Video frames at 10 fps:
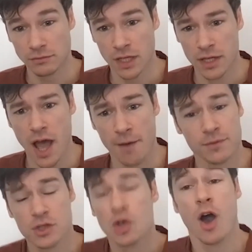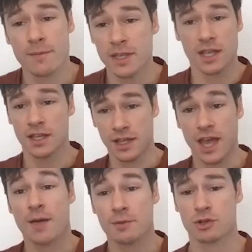Yeah. So, I mean, the
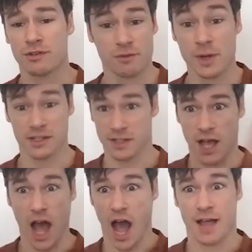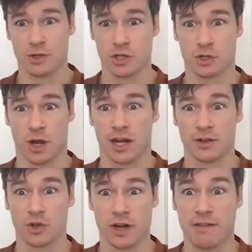chemistry for me is like, I am just trying
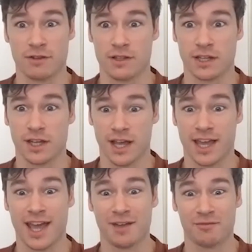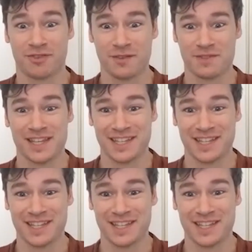to learn everything I can from